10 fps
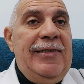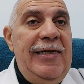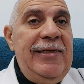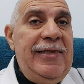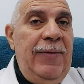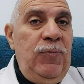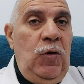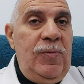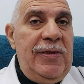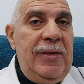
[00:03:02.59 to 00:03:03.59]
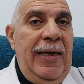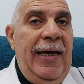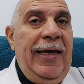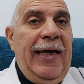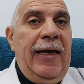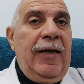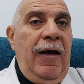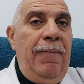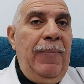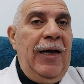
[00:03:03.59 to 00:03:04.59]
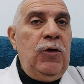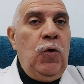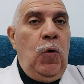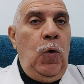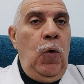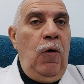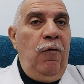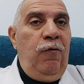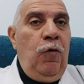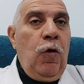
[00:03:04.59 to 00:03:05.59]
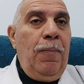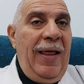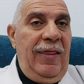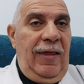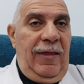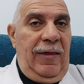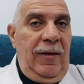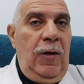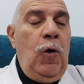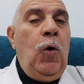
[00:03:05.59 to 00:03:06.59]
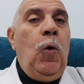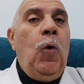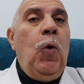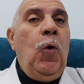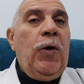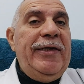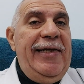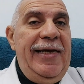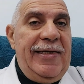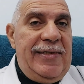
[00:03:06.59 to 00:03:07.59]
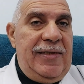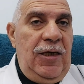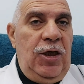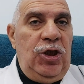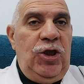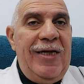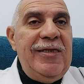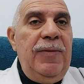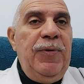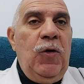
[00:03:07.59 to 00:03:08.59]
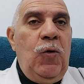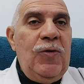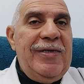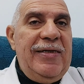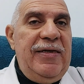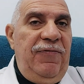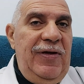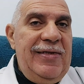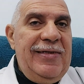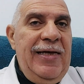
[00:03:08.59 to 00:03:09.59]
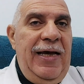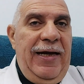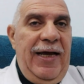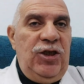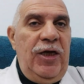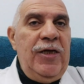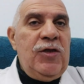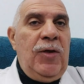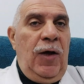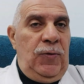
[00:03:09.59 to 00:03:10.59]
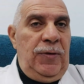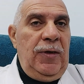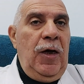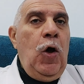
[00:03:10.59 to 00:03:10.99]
These symptoms can come and go for months or years just because the syphilis rash is gone